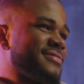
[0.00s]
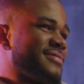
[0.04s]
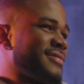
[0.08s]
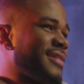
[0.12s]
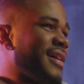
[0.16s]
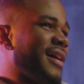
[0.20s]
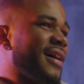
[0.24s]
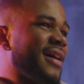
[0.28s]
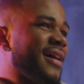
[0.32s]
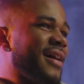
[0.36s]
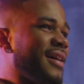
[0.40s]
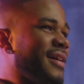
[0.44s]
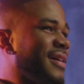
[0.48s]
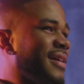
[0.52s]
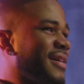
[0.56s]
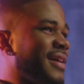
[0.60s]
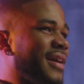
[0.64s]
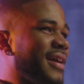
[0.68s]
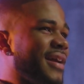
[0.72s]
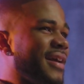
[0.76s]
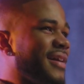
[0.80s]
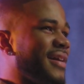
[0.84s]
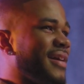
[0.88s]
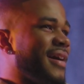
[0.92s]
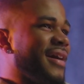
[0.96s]
nah, I
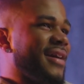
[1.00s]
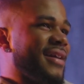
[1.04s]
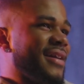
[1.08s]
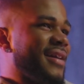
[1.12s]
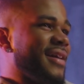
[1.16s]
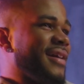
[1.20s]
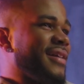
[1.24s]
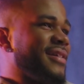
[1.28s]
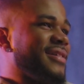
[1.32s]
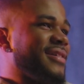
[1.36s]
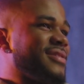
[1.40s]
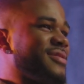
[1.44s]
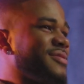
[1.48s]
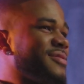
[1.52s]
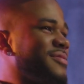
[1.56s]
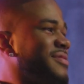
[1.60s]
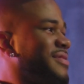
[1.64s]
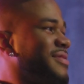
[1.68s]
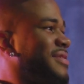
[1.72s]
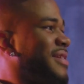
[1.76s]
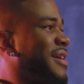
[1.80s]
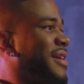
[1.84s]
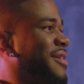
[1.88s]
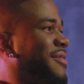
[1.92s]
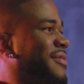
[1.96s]
can't I can't get through a
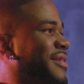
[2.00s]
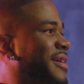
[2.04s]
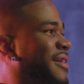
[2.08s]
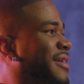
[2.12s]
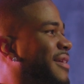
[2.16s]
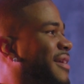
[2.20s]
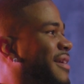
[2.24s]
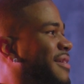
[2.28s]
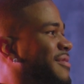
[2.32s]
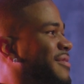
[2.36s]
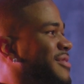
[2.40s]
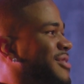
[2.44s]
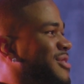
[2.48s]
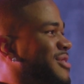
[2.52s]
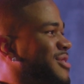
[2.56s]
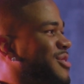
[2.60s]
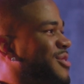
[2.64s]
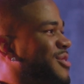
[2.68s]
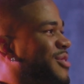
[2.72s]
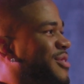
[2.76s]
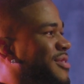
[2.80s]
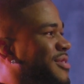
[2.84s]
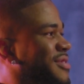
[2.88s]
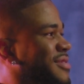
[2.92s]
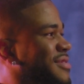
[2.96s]
day without having a
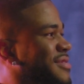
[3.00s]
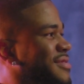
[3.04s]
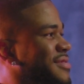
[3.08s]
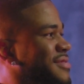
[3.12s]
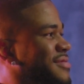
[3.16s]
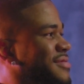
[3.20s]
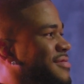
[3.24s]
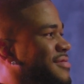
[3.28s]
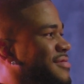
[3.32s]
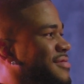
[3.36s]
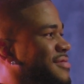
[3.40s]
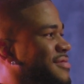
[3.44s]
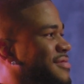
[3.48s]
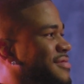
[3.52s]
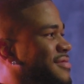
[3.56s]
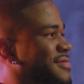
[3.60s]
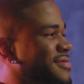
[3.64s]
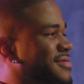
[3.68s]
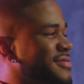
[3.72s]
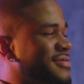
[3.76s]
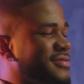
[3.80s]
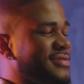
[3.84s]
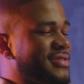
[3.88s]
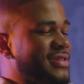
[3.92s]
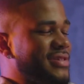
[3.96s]
thought.
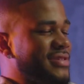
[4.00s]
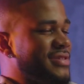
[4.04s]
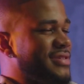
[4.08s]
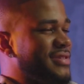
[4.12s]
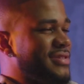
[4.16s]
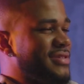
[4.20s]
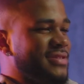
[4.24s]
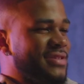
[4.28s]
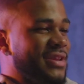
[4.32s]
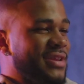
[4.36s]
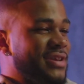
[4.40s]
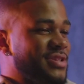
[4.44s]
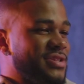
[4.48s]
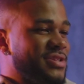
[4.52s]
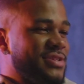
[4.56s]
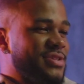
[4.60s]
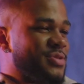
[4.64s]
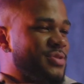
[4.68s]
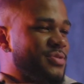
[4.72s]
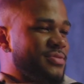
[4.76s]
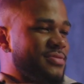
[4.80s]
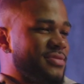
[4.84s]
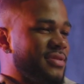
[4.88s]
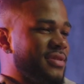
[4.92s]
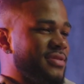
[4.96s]
That's that's
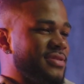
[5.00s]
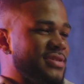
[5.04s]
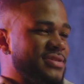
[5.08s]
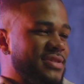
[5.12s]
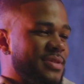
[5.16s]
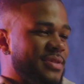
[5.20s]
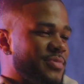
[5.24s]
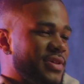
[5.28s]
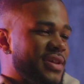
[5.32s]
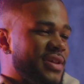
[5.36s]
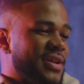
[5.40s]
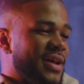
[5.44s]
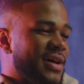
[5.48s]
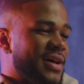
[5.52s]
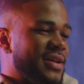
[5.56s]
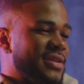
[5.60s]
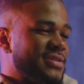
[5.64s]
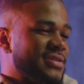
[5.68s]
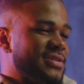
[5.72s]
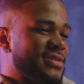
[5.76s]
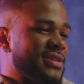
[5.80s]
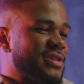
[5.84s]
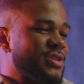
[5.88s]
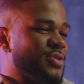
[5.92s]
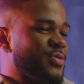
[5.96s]
just just being
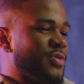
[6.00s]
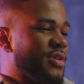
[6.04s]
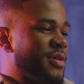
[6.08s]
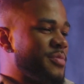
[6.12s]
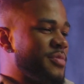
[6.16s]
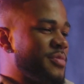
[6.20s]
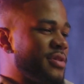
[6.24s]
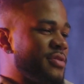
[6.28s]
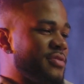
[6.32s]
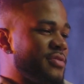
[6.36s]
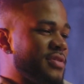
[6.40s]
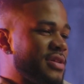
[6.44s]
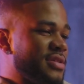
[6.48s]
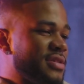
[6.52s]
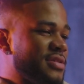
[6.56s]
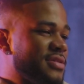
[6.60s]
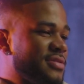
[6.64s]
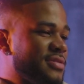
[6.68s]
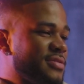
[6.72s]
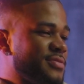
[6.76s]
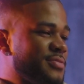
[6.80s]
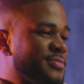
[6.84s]
honest. That's where I'm at right now.